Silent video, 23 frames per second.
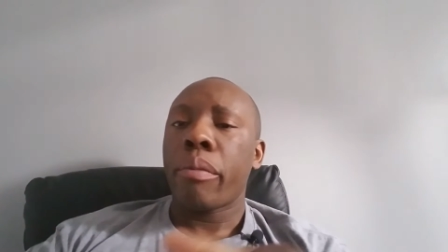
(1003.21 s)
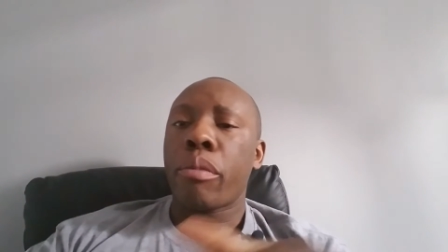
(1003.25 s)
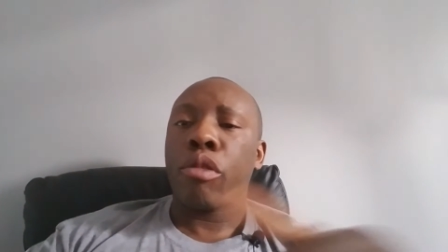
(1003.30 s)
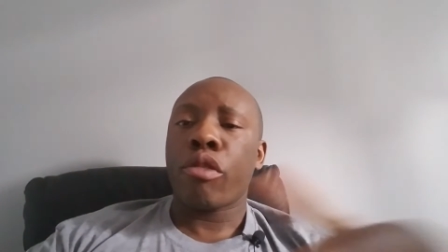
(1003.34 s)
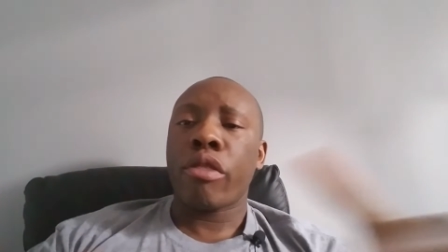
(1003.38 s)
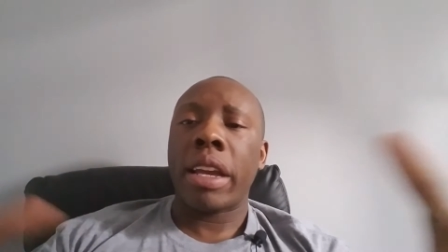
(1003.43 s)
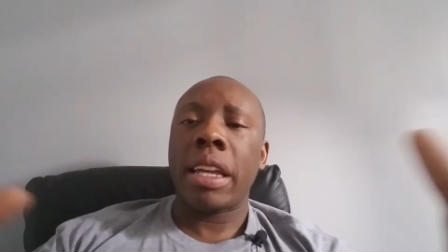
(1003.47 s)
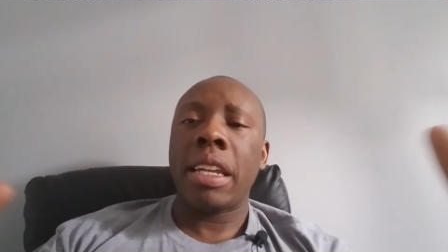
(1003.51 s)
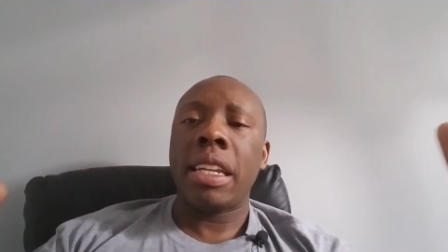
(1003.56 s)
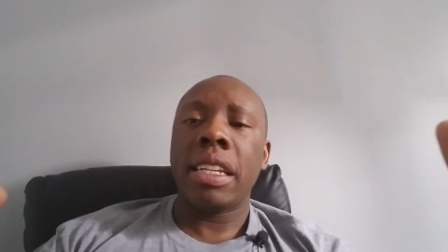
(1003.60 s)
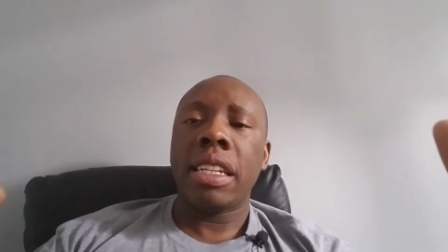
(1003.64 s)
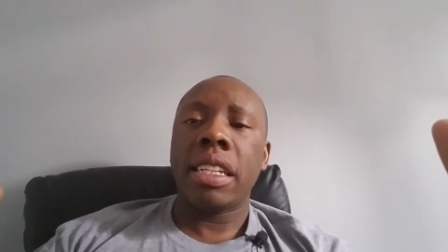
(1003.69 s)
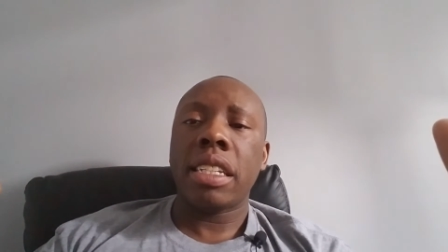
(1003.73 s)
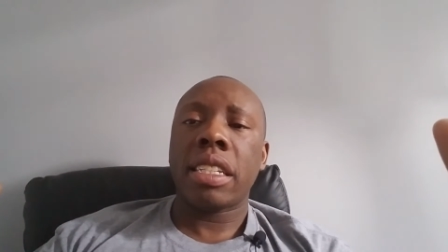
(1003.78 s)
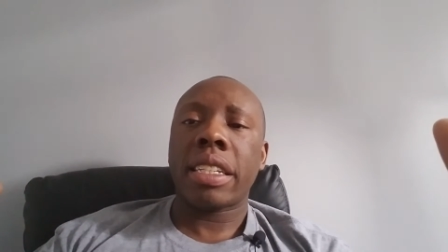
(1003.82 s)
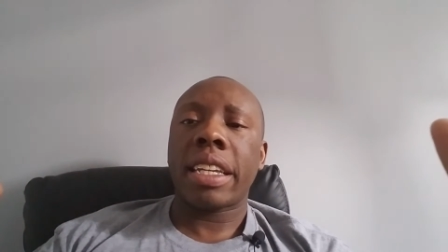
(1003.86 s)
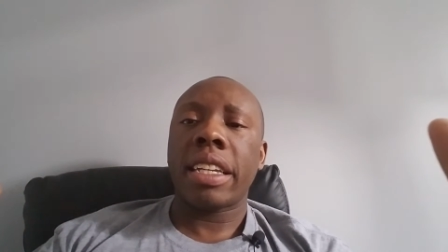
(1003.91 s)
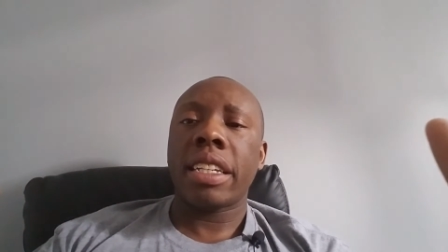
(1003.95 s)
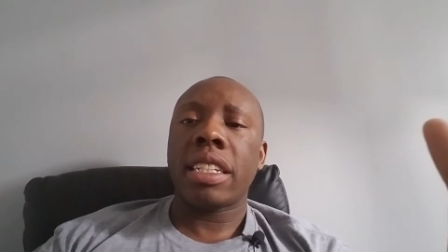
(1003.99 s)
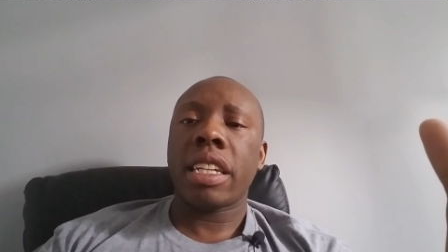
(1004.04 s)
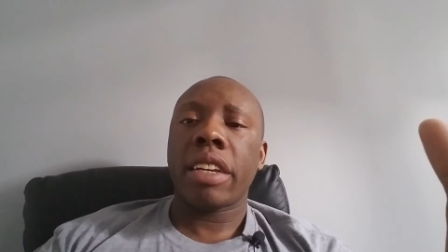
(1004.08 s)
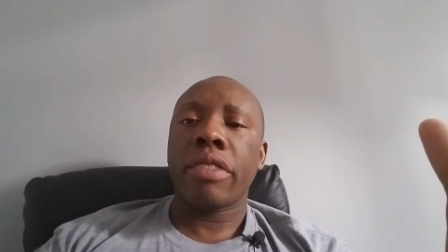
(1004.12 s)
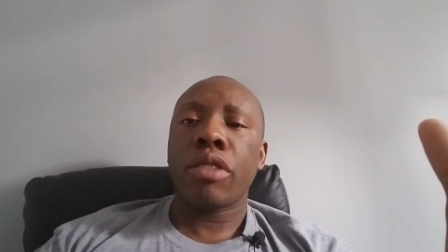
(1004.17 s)
parading these
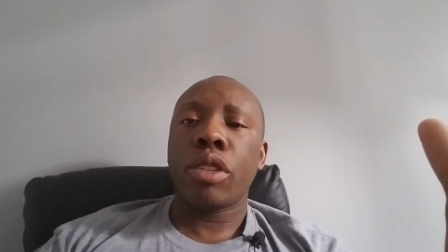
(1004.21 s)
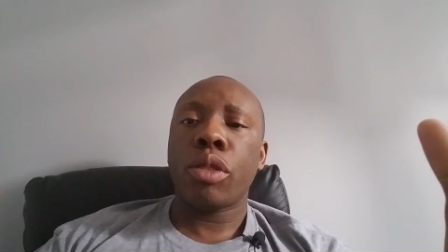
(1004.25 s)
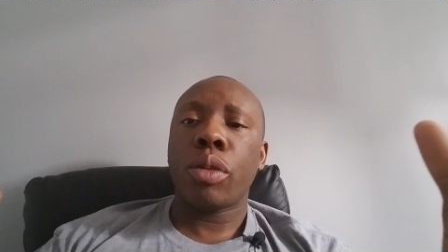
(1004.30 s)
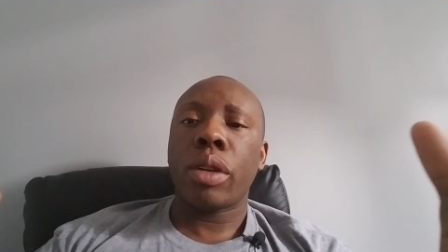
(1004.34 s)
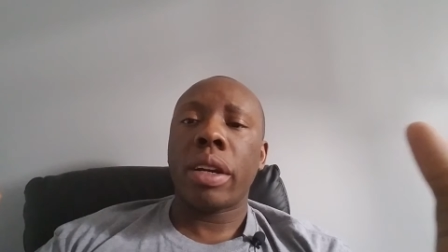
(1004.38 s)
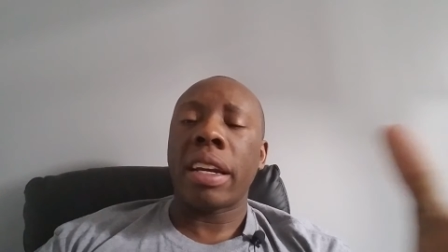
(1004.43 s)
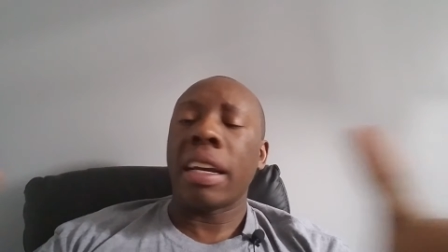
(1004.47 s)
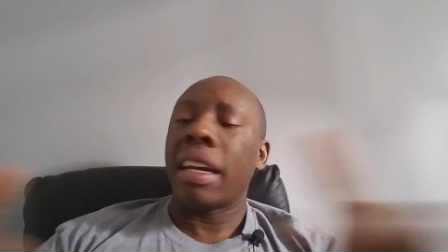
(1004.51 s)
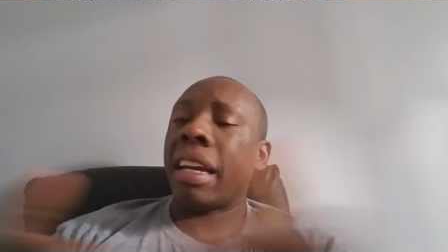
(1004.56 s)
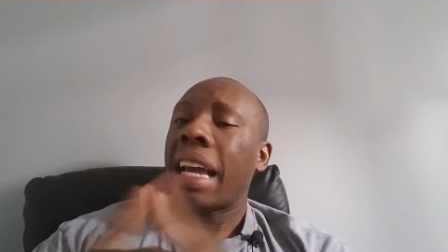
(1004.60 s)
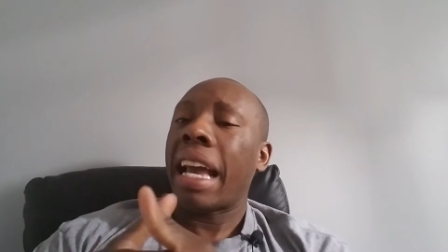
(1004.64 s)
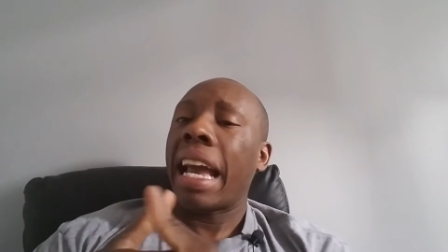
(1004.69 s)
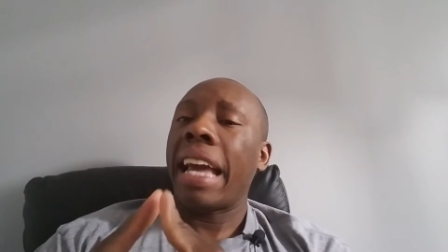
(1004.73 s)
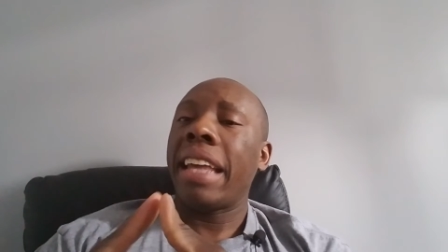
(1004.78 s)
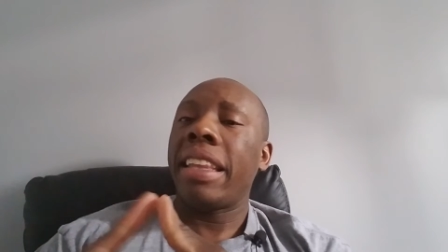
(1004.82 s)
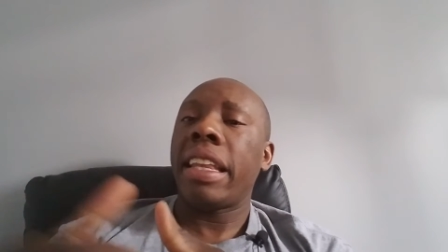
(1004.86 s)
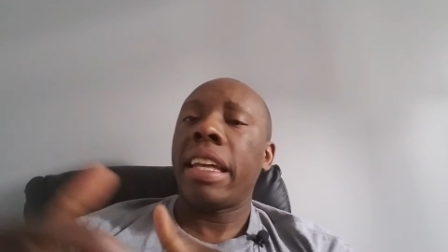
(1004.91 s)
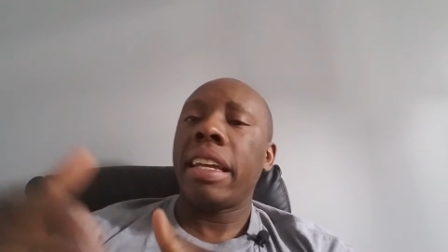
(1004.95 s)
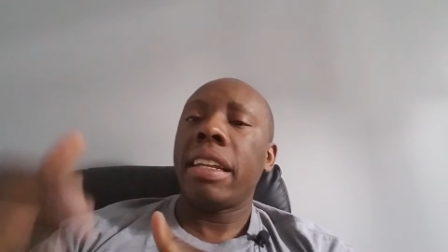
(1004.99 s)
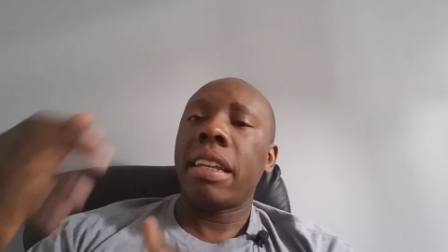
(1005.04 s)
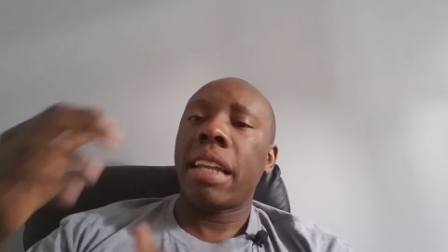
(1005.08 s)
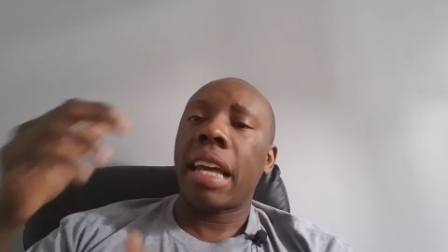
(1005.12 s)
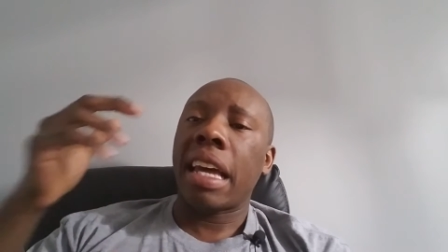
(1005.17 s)
kids everywhere
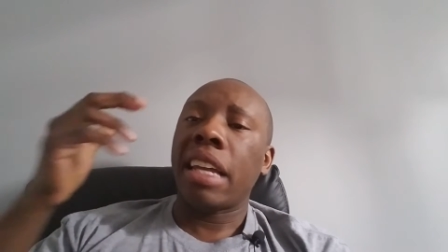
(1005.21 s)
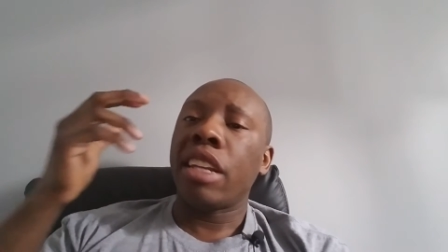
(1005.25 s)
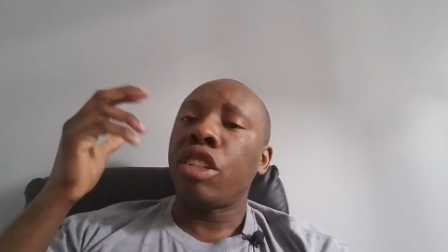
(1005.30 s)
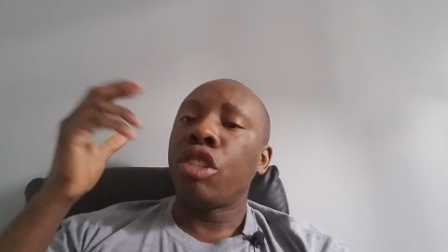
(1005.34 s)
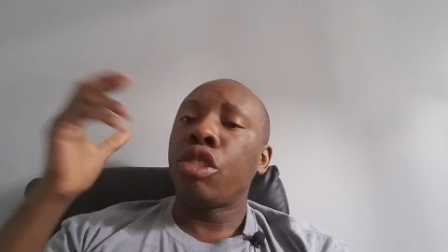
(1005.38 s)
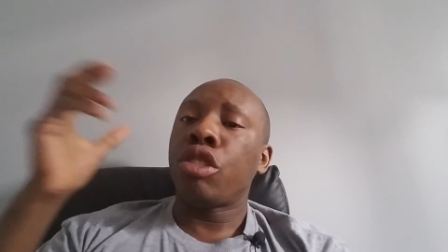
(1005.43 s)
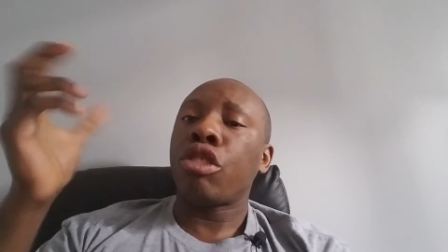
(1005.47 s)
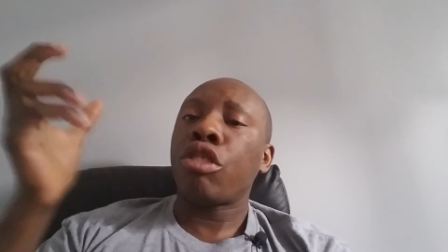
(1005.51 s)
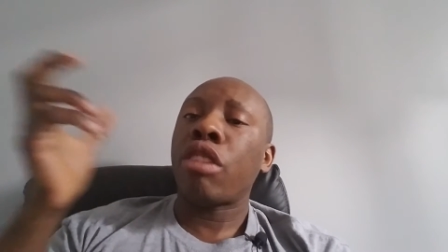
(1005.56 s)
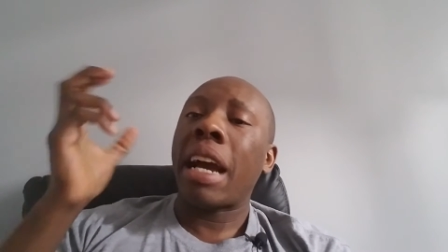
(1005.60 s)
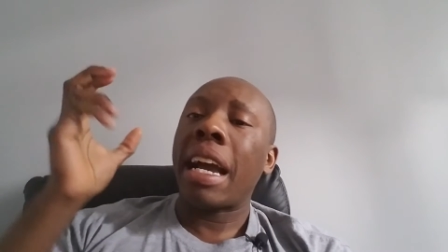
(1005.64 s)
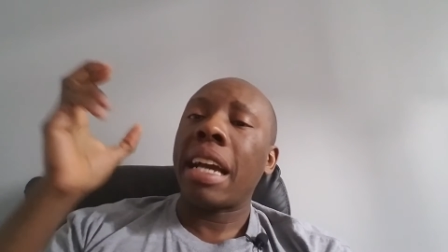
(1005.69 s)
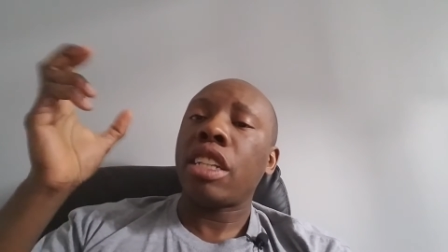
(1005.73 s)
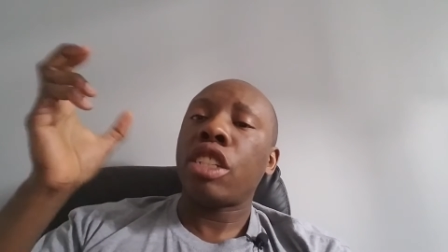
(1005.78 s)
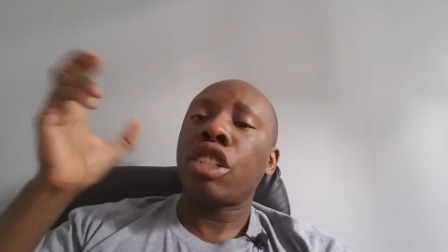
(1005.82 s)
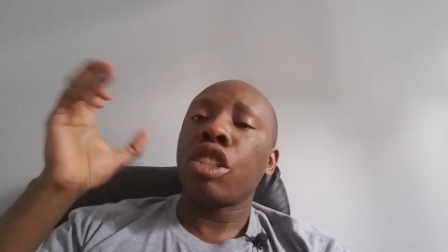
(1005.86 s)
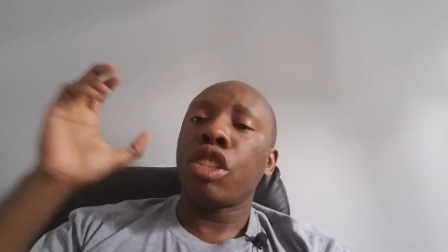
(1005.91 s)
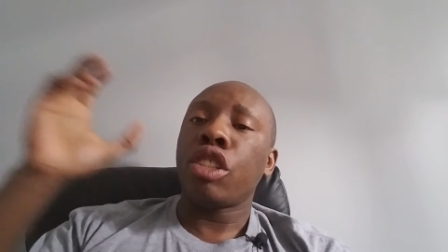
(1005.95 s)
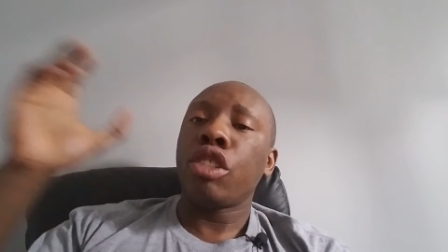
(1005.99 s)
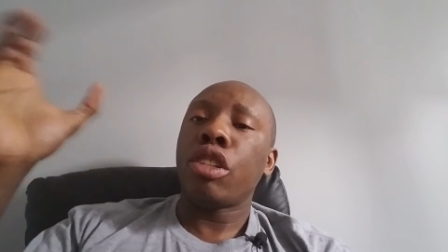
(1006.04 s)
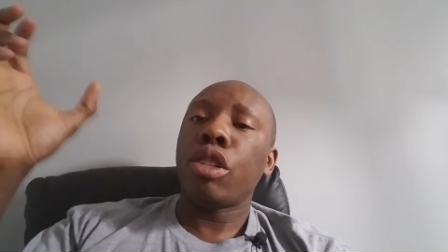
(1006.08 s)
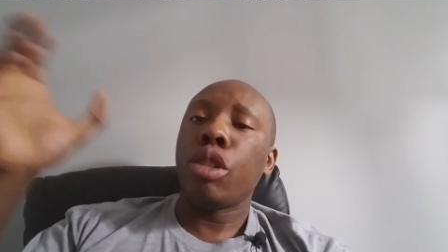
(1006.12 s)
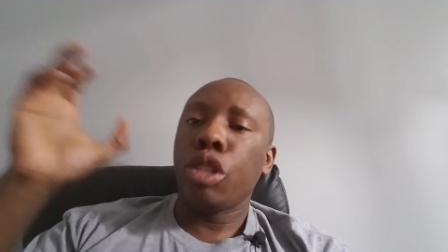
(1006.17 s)
and then and trying
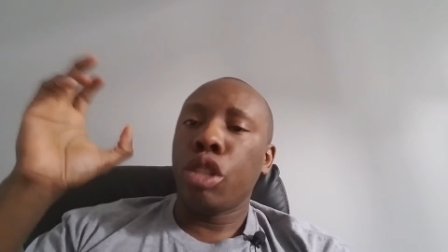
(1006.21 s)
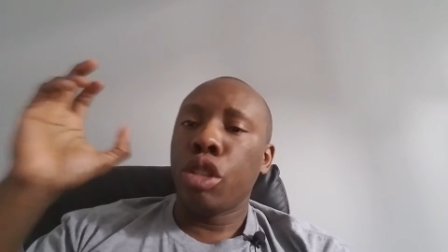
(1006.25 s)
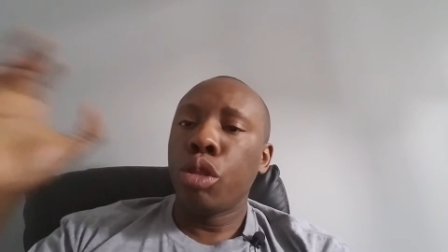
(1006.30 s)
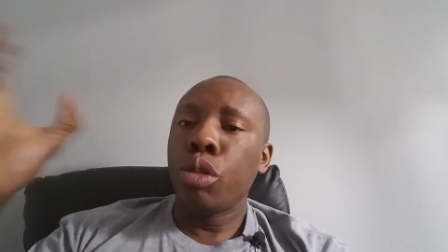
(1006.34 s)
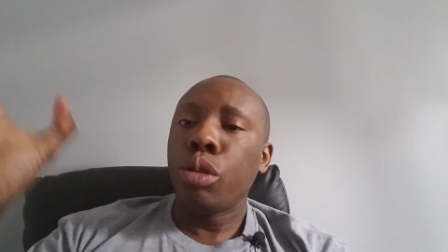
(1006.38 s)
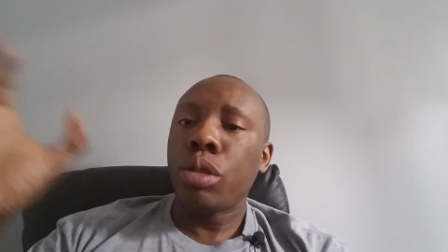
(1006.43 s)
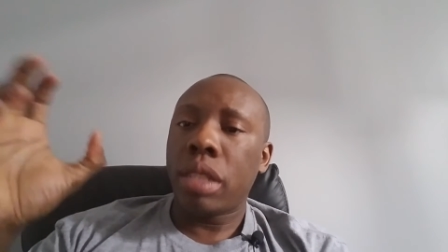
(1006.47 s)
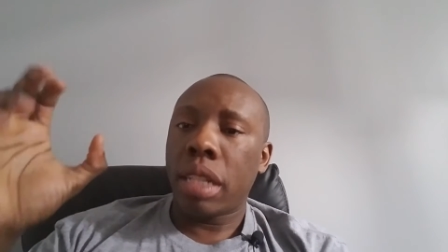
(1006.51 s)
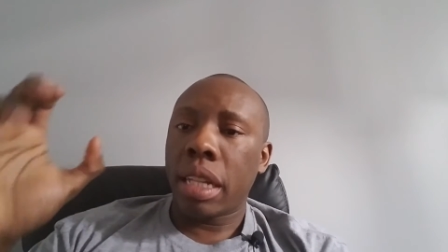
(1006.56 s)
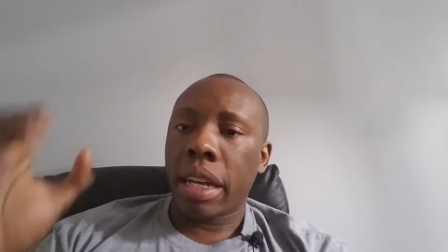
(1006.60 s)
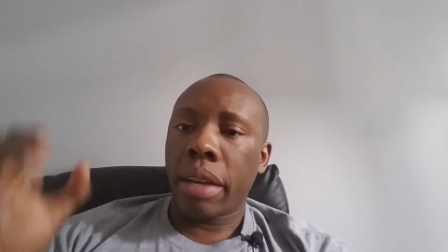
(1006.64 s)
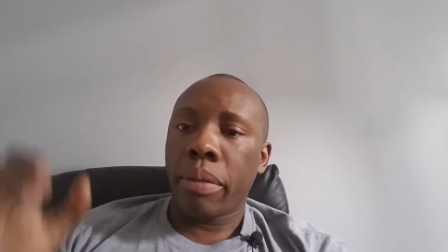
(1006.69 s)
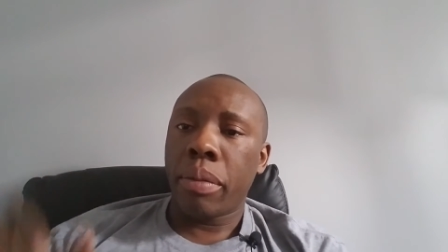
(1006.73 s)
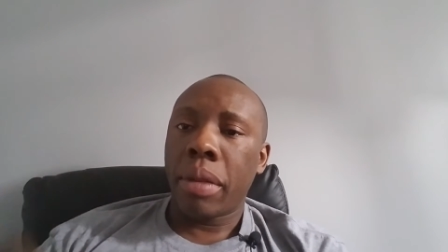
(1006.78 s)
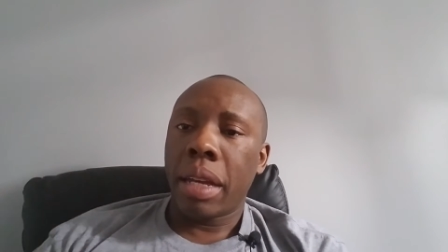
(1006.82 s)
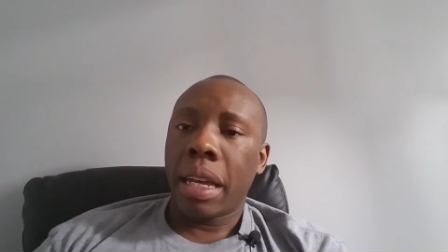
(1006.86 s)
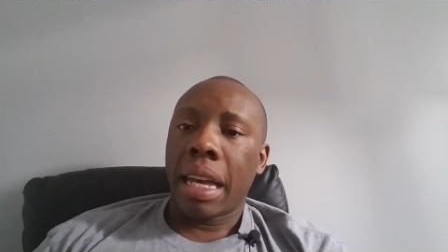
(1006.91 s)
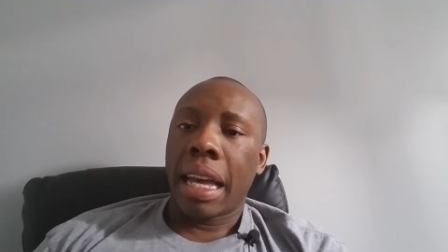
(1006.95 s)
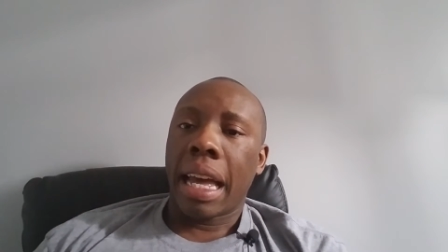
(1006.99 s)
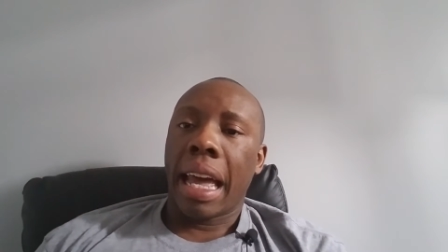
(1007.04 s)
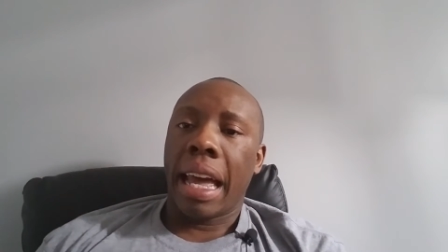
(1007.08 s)
to use them